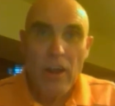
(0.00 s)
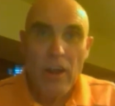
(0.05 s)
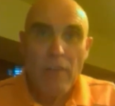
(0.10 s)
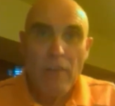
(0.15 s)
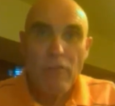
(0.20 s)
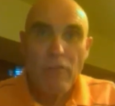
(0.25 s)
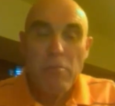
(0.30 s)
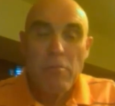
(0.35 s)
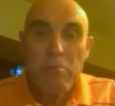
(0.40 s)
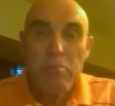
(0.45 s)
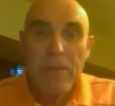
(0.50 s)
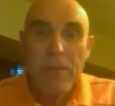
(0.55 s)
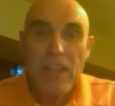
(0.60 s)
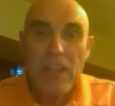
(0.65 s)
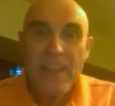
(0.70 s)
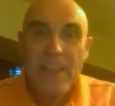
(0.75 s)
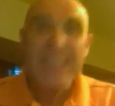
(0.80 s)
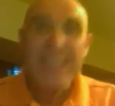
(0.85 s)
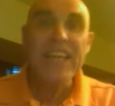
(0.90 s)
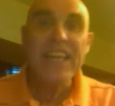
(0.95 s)
for
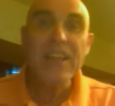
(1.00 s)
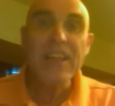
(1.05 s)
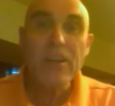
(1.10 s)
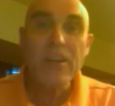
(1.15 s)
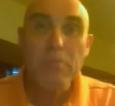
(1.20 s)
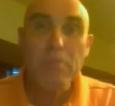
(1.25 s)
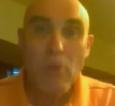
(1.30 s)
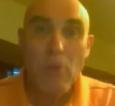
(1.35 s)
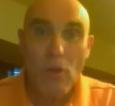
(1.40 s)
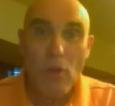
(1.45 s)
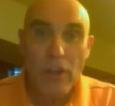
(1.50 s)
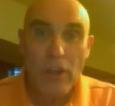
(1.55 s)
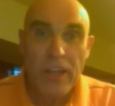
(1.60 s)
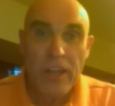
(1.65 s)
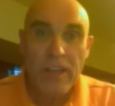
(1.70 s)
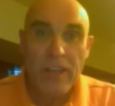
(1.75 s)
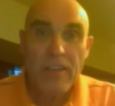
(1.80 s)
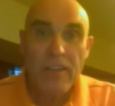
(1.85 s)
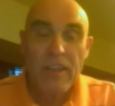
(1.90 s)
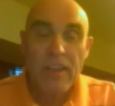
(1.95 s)
building and
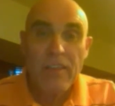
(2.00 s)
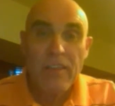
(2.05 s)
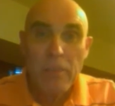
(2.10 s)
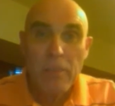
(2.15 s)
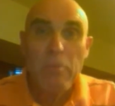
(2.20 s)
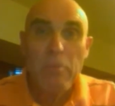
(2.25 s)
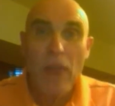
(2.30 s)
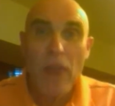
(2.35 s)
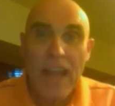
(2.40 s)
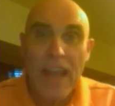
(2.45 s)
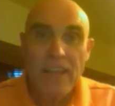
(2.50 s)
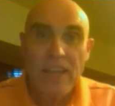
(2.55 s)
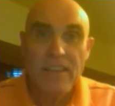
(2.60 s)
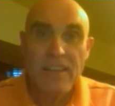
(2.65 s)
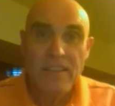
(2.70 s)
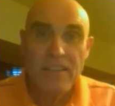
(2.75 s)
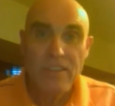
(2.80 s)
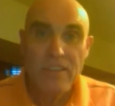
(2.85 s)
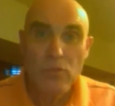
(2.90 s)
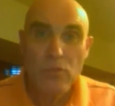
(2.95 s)
deploying the
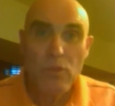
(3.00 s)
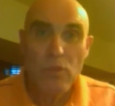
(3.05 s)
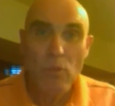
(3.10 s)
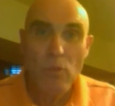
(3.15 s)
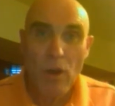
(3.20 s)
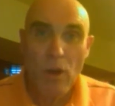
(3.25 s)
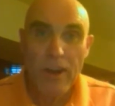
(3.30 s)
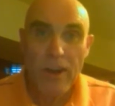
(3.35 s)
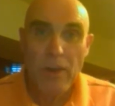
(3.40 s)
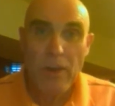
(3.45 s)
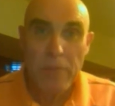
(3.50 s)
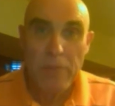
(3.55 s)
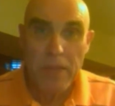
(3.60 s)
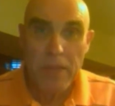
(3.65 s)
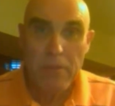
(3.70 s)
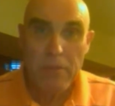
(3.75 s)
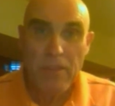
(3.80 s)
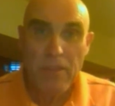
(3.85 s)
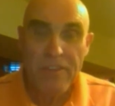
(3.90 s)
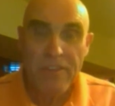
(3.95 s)
practices we want our
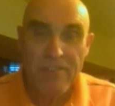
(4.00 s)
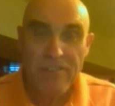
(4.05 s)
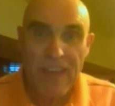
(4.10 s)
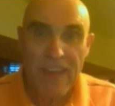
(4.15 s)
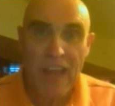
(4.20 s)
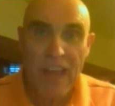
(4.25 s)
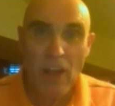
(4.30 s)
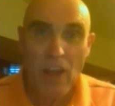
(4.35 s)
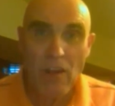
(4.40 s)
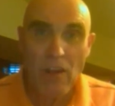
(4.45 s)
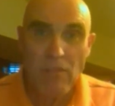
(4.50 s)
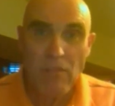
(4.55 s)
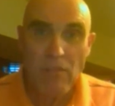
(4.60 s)
people to follow?